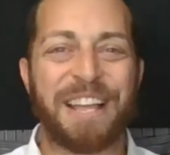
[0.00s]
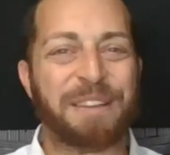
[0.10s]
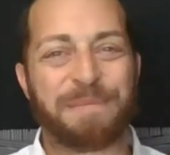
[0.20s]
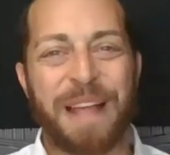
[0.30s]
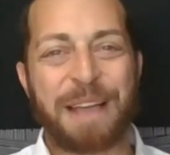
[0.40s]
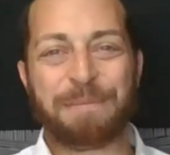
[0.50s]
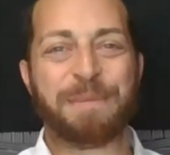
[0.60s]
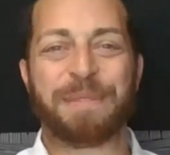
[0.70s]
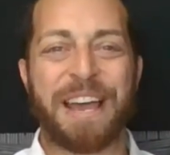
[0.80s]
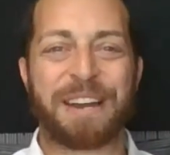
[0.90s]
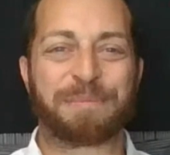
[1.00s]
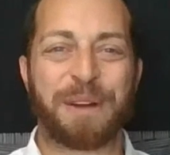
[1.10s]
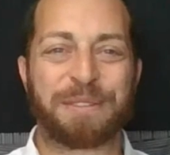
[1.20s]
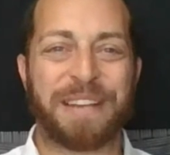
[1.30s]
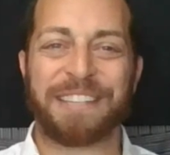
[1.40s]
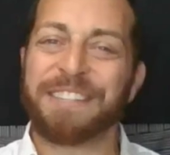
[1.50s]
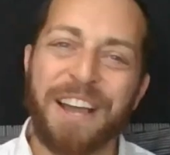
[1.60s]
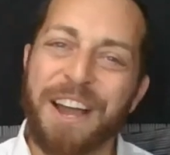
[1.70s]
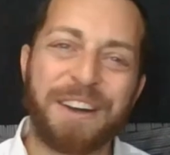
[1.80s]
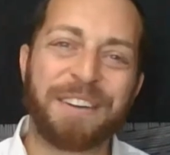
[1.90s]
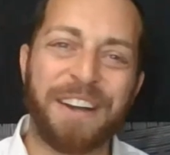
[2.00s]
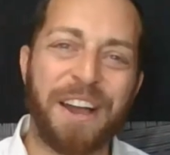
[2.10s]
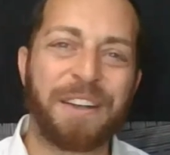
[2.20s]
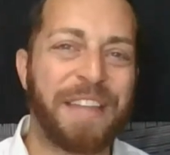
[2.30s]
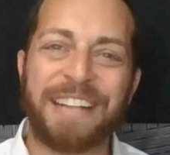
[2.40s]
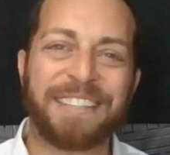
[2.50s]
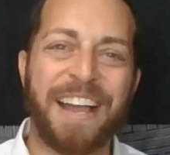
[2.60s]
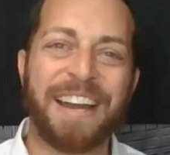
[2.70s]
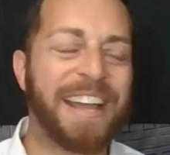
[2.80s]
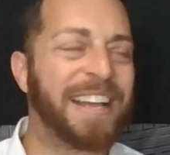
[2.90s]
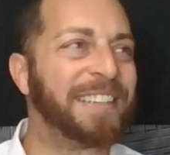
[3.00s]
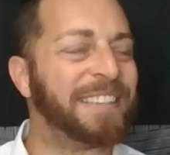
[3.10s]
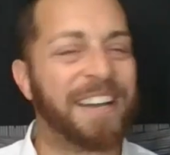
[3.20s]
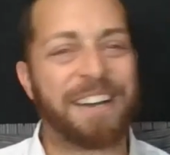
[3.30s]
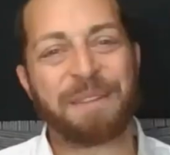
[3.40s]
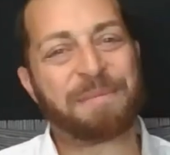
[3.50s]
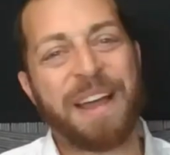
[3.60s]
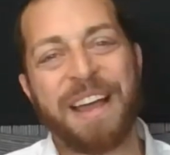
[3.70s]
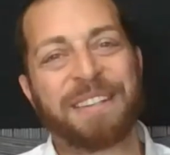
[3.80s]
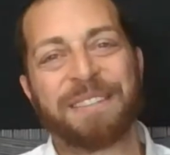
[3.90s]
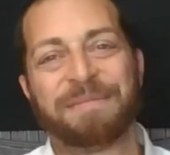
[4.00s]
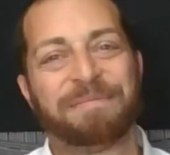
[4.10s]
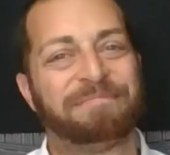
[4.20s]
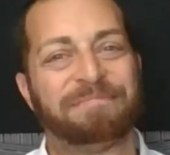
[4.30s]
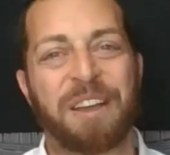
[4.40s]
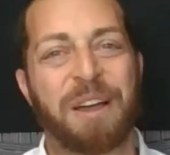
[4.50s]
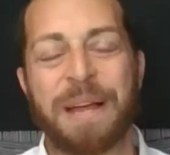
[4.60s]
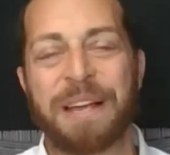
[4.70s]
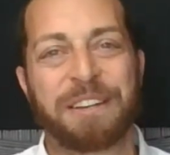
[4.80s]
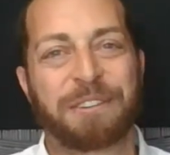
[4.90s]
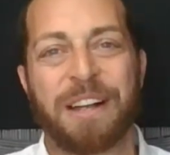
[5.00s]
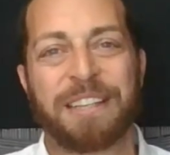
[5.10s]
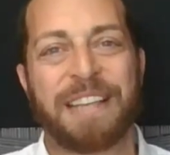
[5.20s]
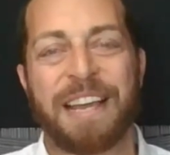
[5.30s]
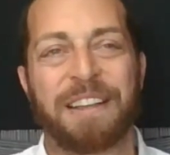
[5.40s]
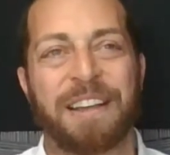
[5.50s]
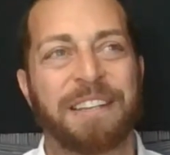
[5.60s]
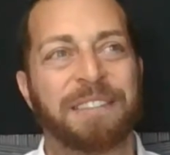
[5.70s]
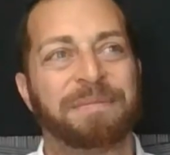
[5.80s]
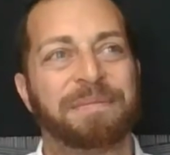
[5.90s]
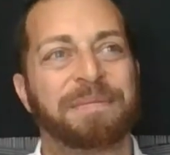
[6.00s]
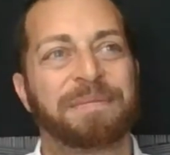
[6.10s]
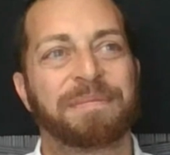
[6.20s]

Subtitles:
telling black people how to protest. No, that's not it. No, I'm not going to cross that line.